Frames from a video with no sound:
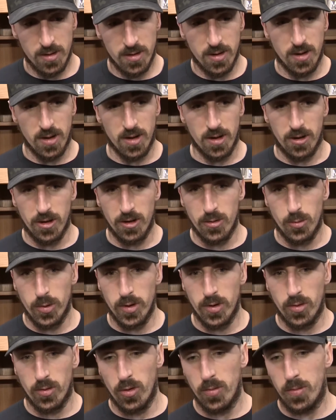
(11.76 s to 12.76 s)
uh, good to
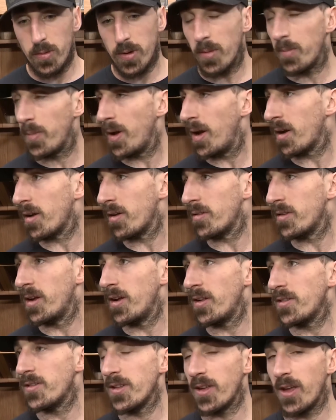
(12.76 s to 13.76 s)
regroup, get back on
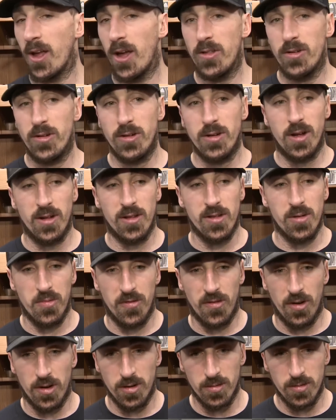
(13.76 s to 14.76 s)
the ice together, had some
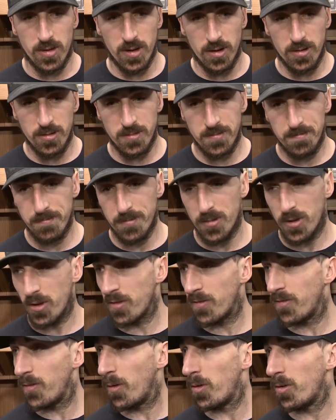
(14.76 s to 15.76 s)
fun out there.
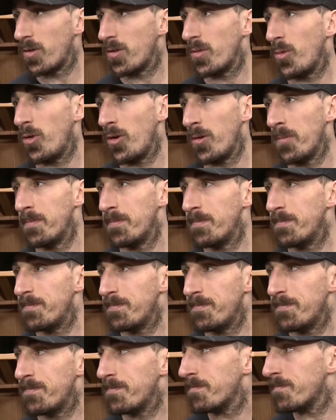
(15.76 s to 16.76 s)
Looking forward to tomorrow. How
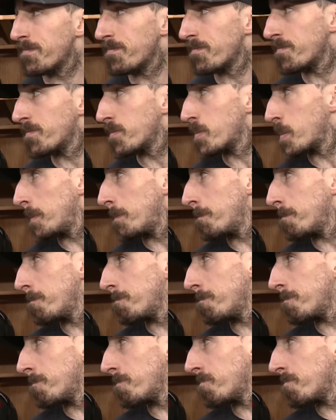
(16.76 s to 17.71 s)
much confidence do you guys have as